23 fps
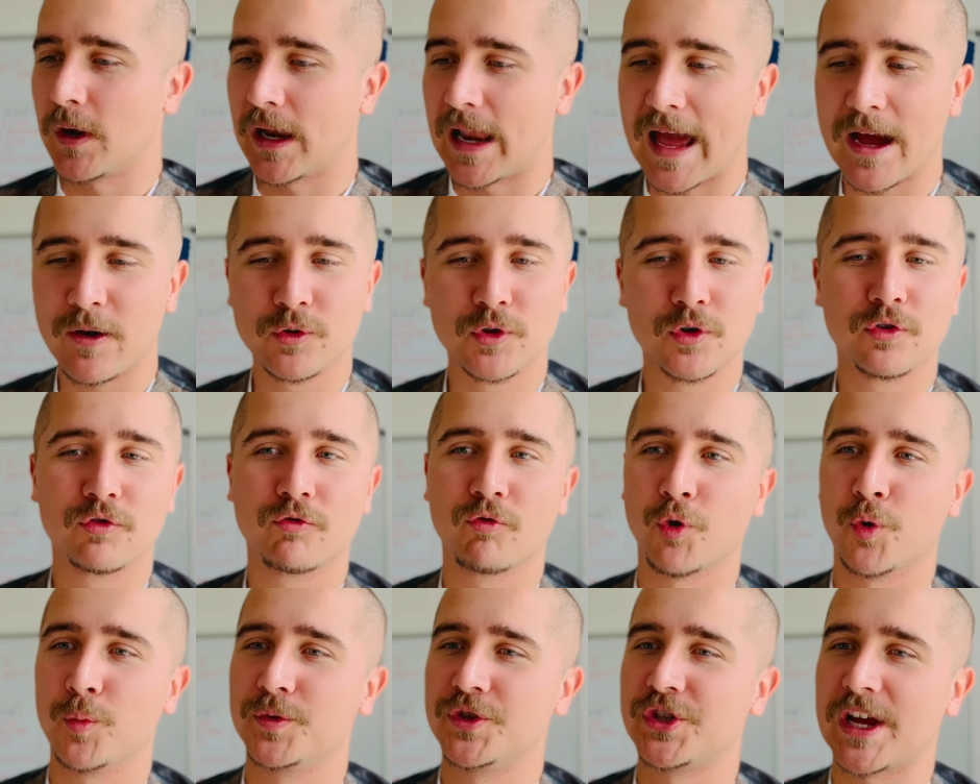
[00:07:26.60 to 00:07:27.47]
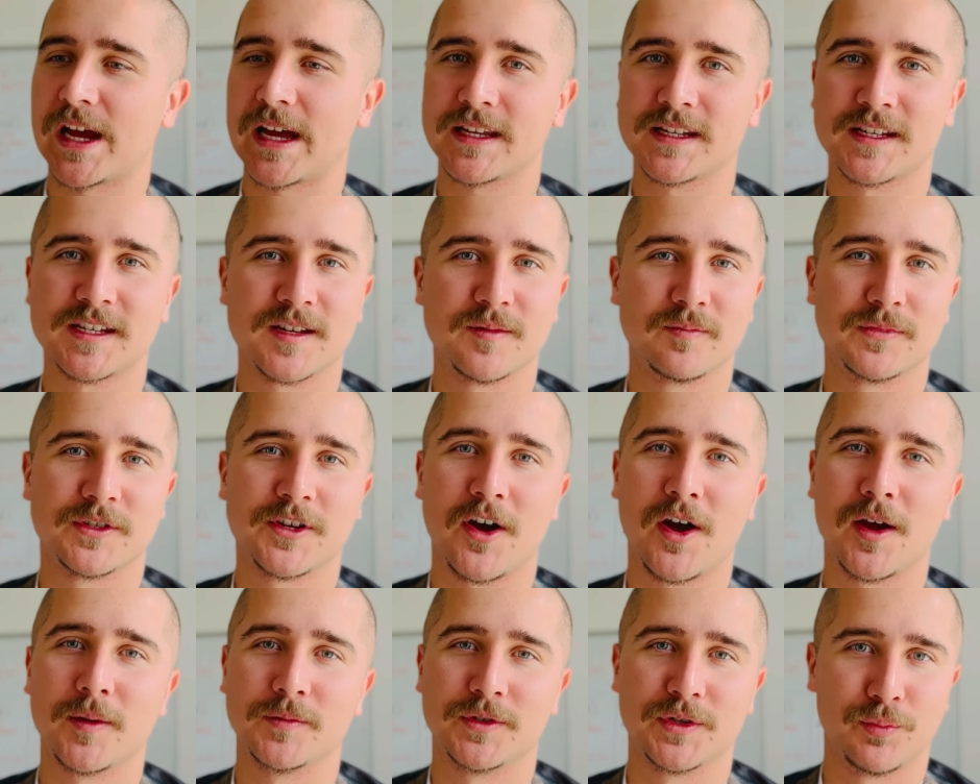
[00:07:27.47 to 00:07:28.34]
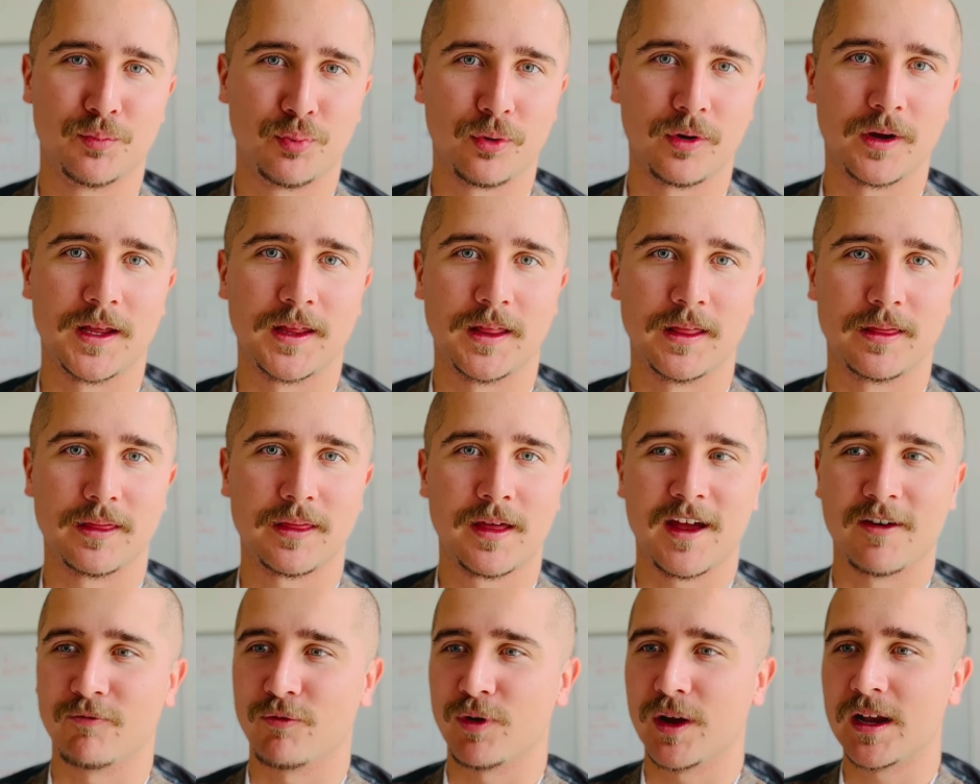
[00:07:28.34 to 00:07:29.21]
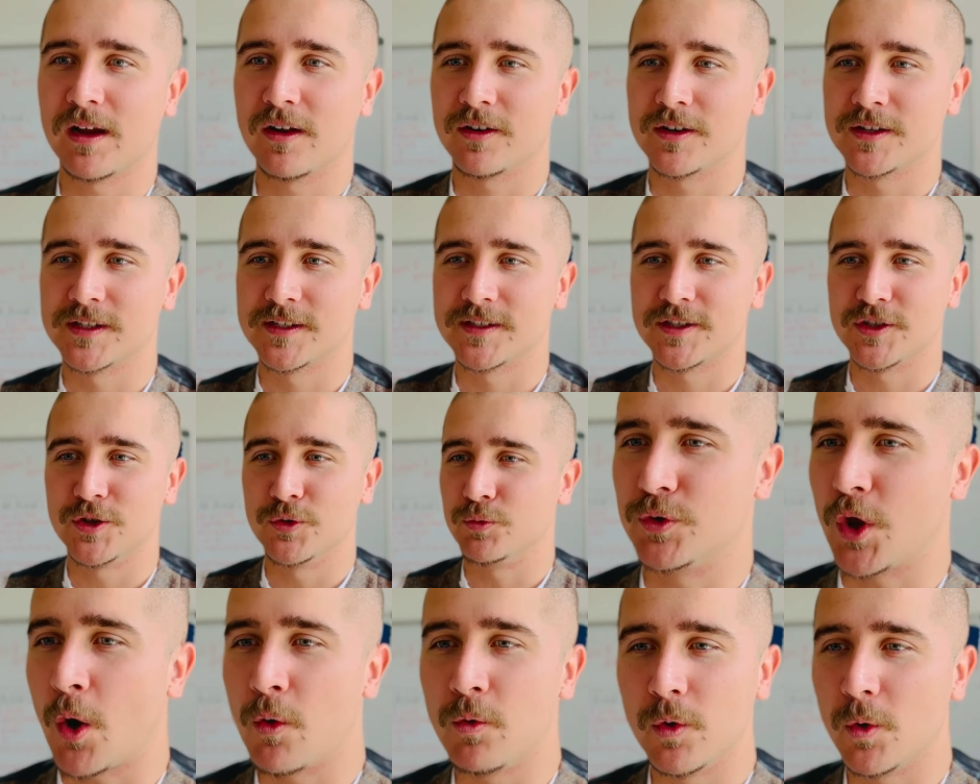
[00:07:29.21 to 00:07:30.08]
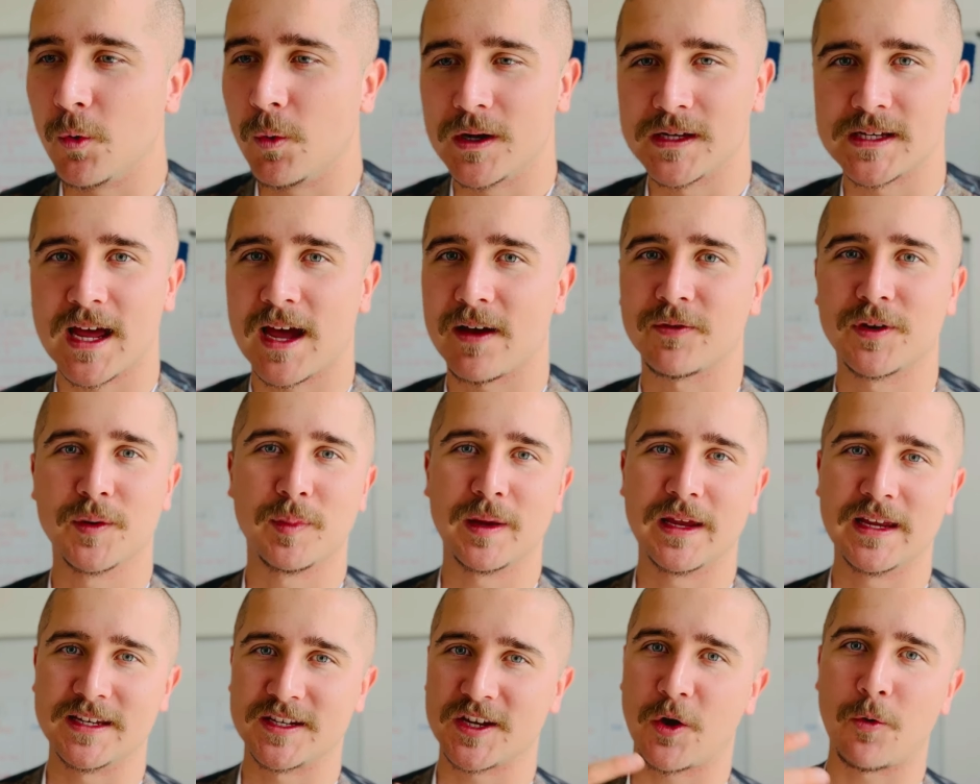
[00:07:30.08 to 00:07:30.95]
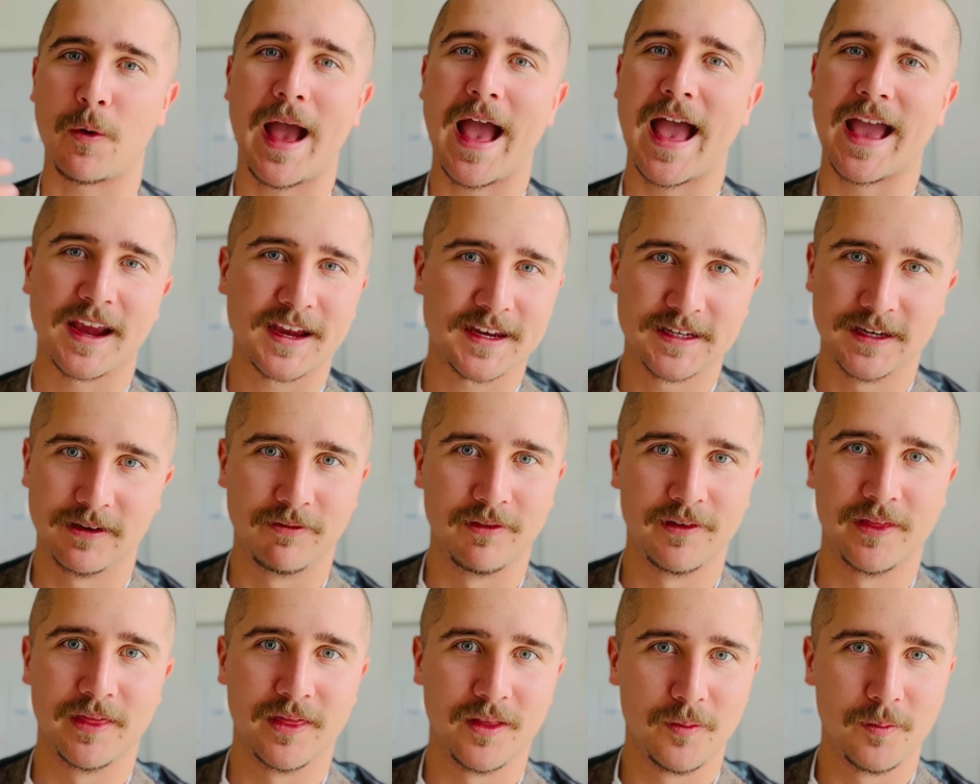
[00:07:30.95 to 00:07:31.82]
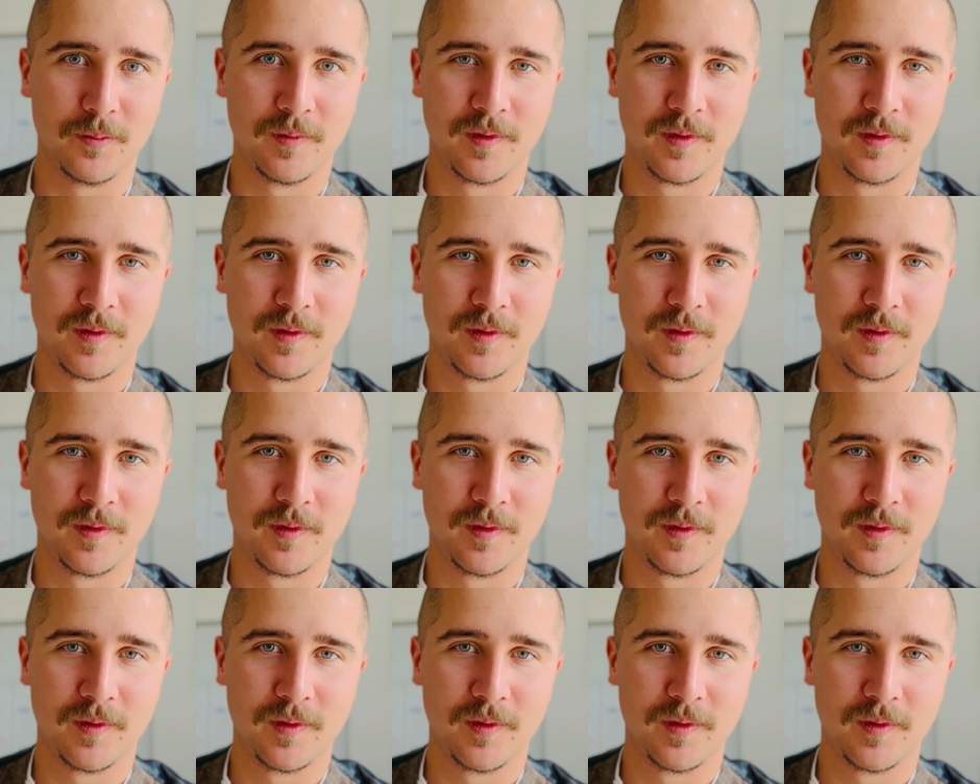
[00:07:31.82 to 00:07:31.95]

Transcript: allow your group chats some time to breathe and realize you don't always have to be so active in them.